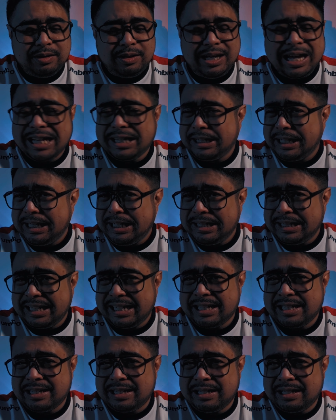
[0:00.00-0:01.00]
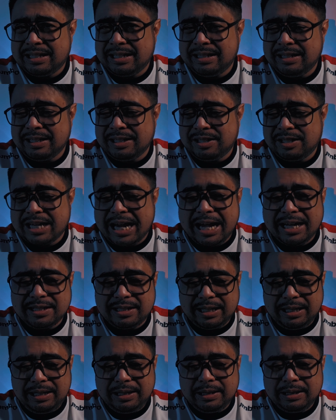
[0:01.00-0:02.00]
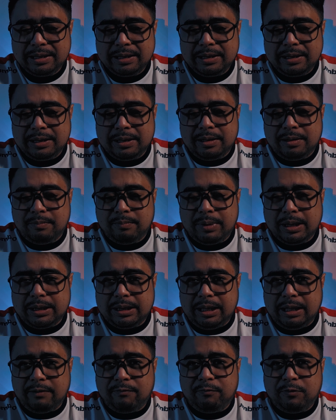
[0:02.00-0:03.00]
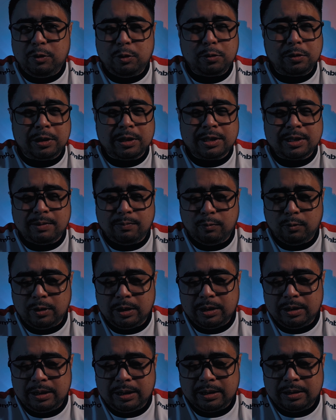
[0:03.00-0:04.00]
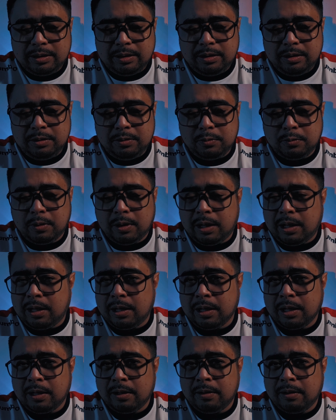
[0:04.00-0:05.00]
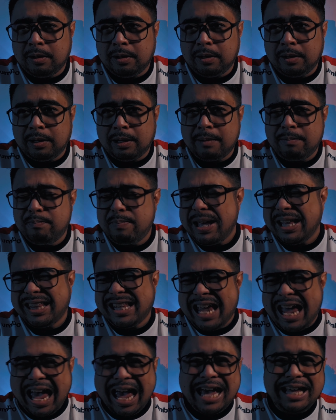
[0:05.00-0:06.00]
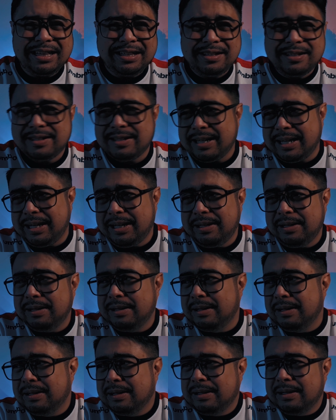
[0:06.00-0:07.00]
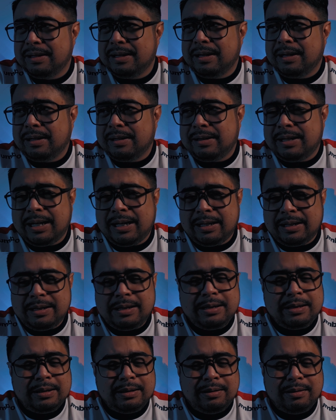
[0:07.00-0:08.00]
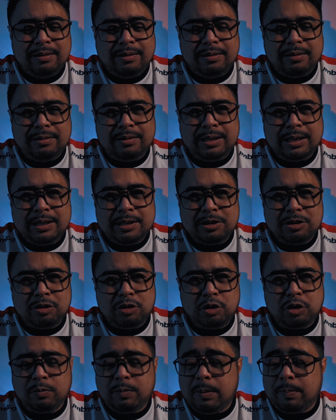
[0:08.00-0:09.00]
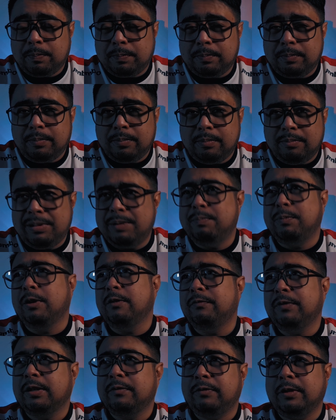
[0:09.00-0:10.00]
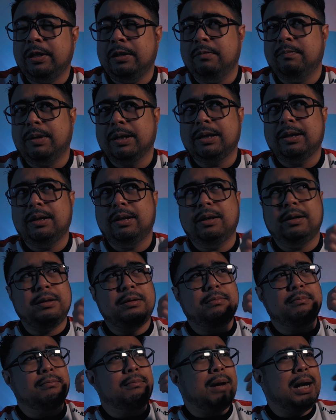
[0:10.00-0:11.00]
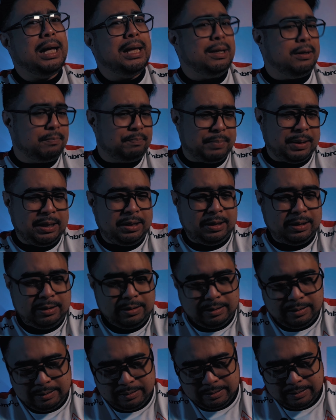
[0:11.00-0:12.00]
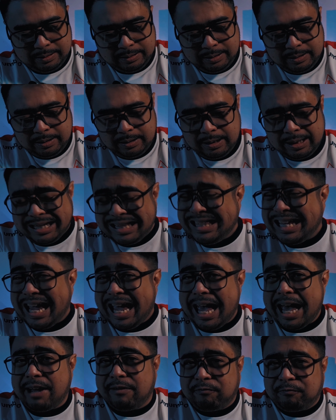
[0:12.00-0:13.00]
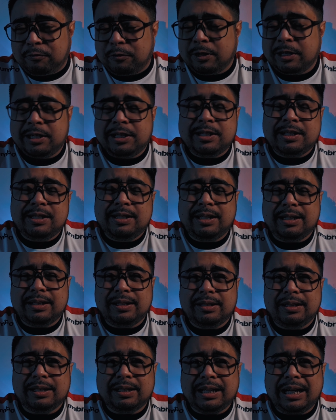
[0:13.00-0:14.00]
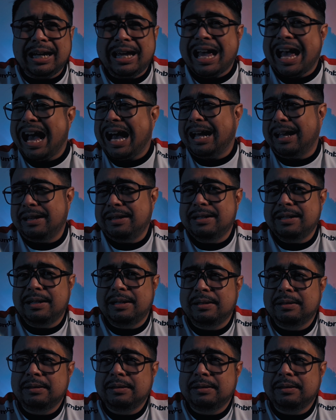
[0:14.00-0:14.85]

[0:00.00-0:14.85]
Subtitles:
getting this chassis. But if you're someone that you are a bit handsy, then this should be perfect for you. But in my opinion, the efforts that I had